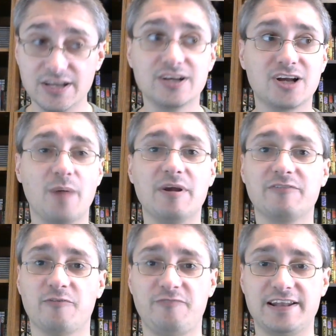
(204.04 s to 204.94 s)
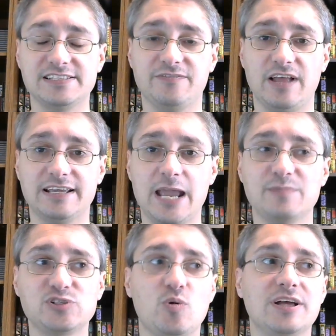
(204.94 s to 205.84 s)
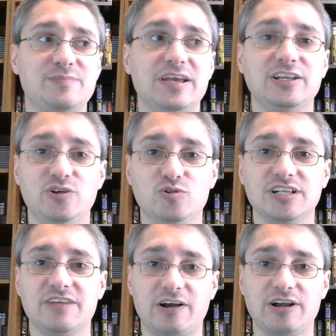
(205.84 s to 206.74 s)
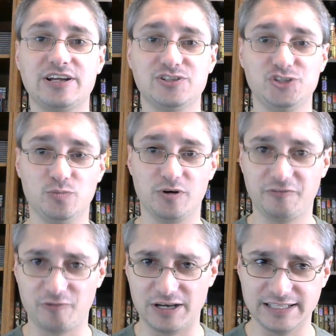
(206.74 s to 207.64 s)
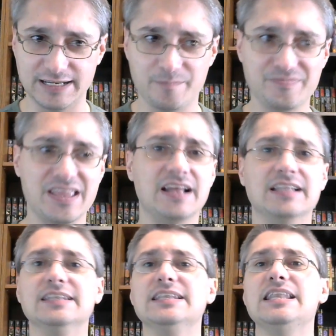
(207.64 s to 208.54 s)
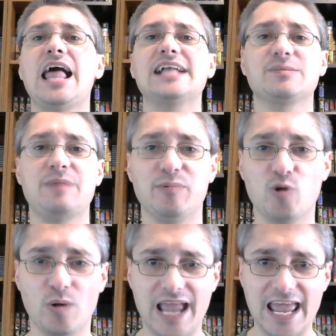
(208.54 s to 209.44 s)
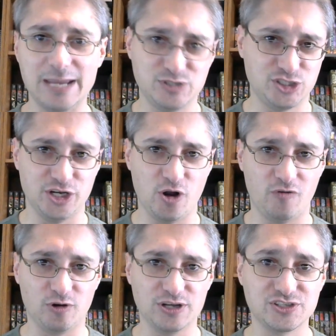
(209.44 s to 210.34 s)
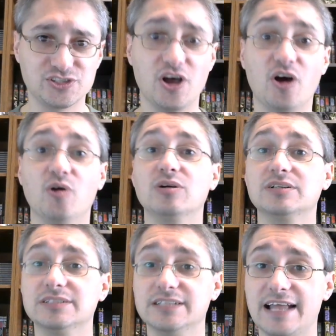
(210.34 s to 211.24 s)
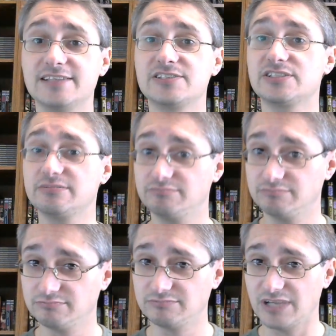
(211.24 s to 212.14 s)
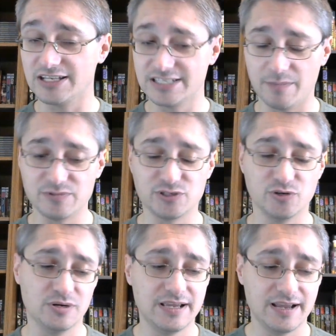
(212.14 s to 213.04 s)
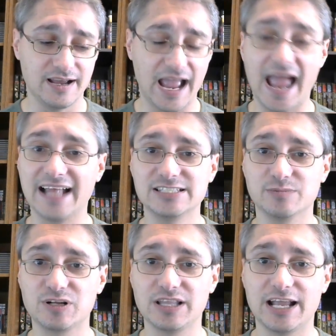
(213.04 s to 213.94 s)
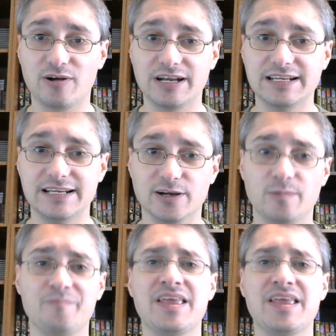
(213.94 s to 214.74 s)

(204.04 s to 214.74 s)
coming from Fantasy Flight Games, who has been usually very consumer-friendly. Lots of people going apeshit over it. So, let's attempt to add some clarity here.